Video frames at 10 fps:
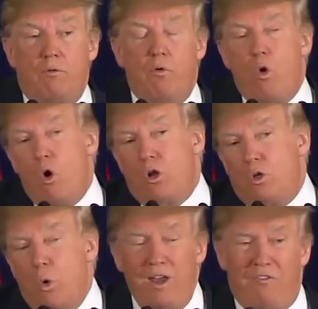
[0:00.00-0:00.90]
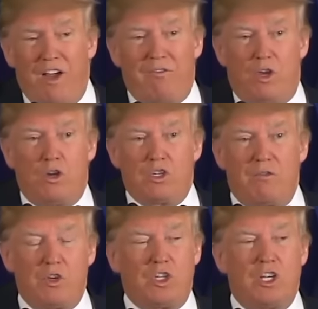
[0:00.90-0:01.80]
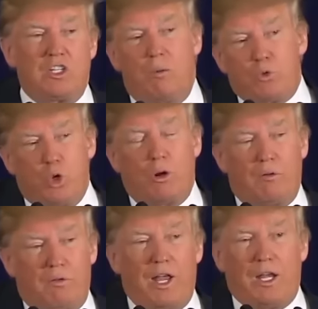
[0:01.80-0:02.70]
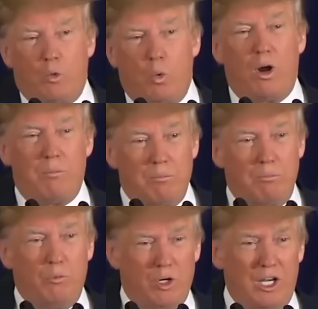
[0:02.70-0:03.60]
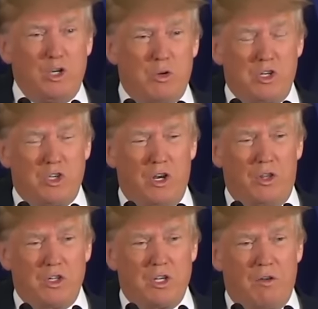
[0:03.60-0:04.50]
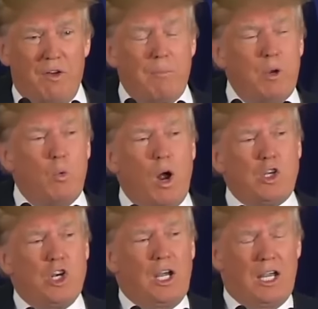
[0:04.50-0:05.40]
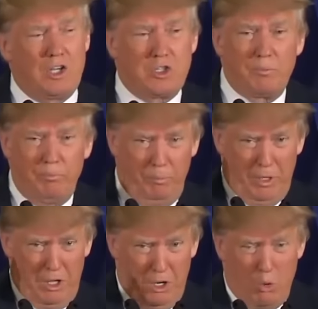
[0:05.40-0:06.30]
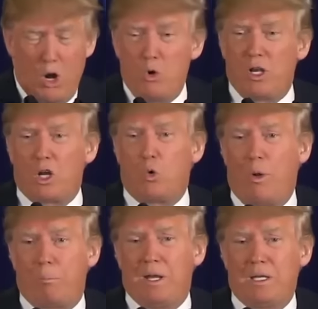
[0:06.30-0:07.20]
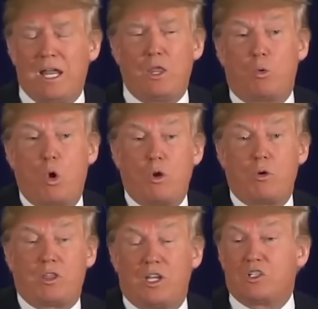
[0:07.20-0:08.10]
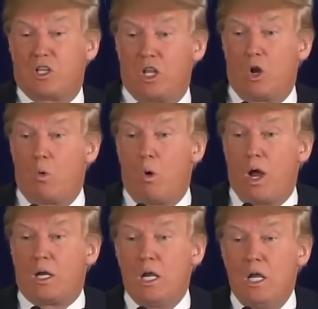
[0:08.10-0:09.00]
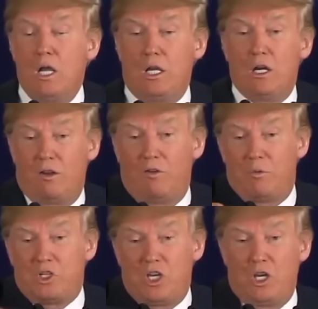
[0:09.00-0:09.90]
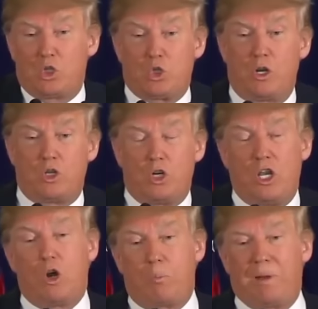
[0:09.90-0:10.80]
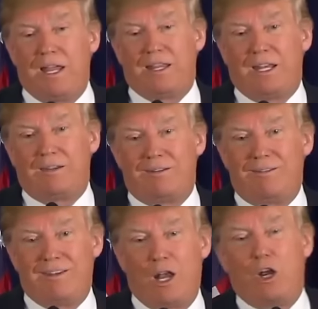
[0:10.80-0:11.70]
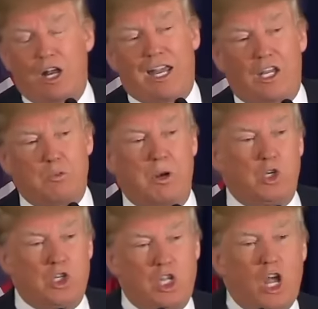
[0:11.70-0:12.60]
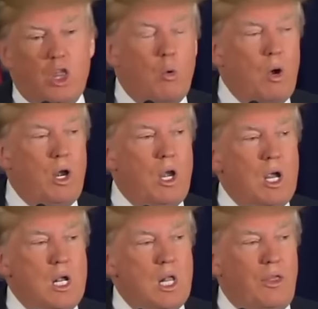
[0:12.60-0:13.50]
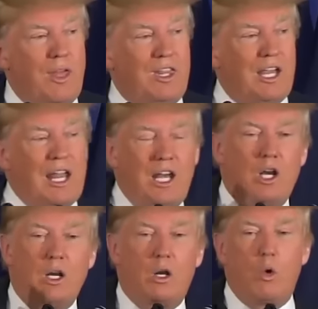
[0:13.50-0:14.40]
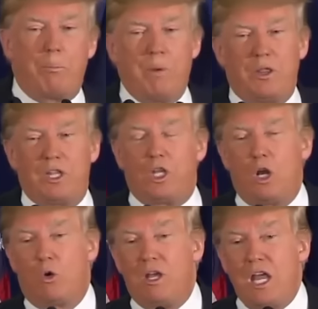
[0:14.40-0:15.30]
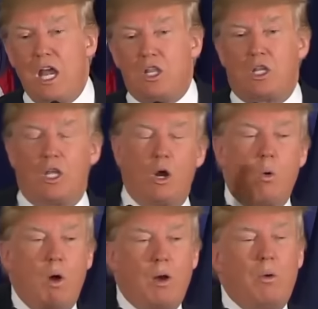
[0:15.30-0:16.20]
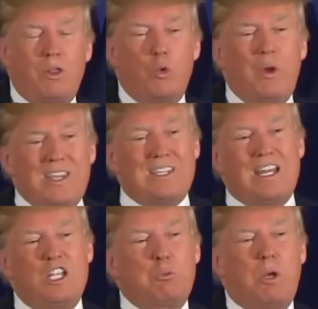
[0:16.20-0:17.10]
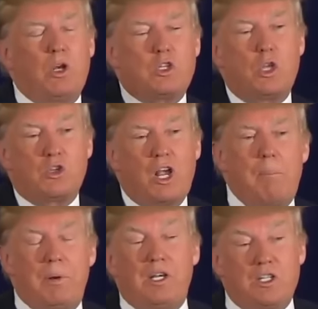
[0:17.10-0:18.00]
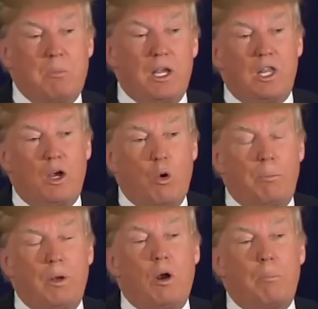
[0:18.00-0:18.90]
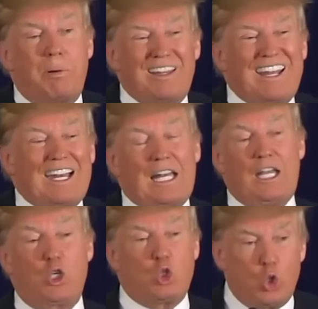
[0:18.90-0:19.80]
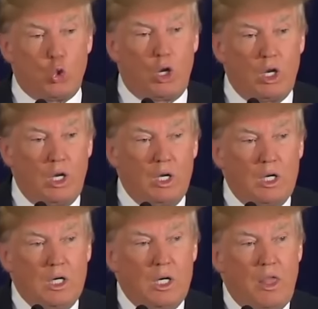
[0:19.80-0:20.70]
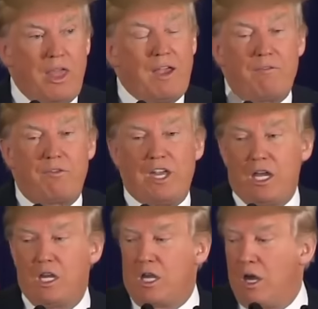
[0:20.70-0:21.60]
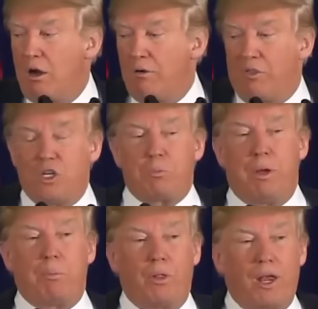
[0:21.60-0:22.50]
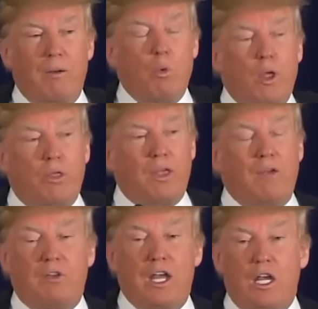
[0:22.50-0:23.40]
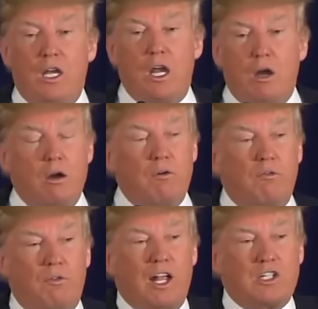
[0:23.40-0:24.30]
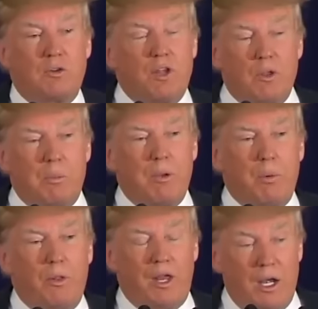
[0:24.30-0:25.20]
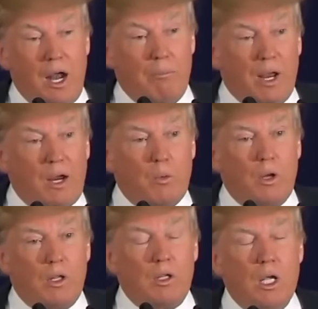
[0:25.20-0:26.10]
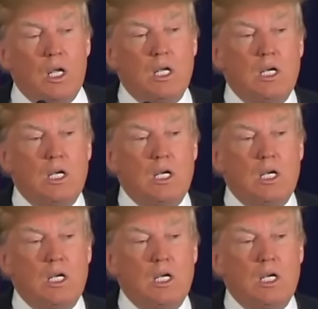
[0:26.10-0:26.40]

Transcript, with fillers: for 25 years, ever since I'm sort of like where I'm really interested in this stuff, I've been watching as they're ordering equipment and they're ordering things that they don't want. You know, you've been seeing the story of the airplane that they didn't like as much as the other one, that they're getting equipment that they don't need, that they don't want. Well, the reason is because those companies that make the equipment are politically astute. They have taken care of these people that I'm with, they have taken care of lots of other people that I'm not with,